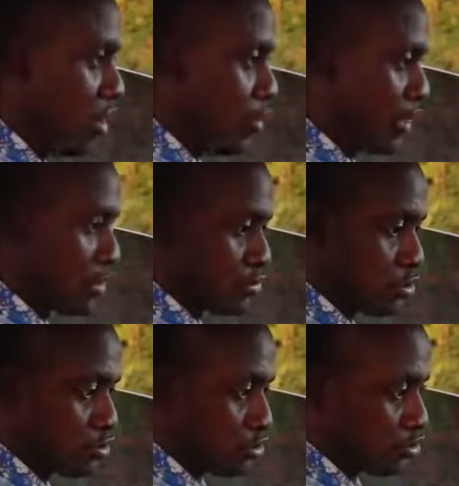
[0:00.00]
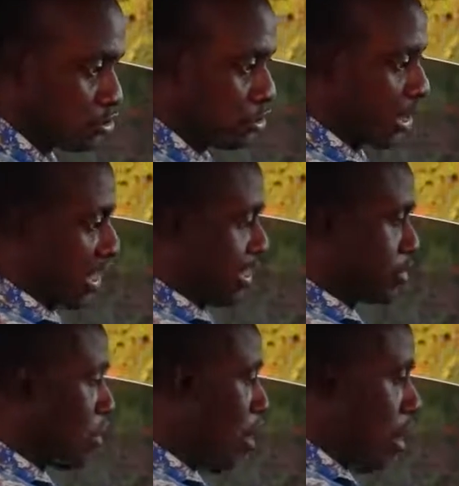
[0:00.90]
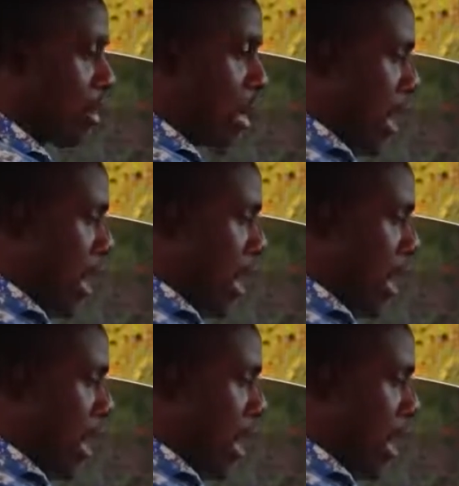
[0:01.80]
with the cruise control in this car.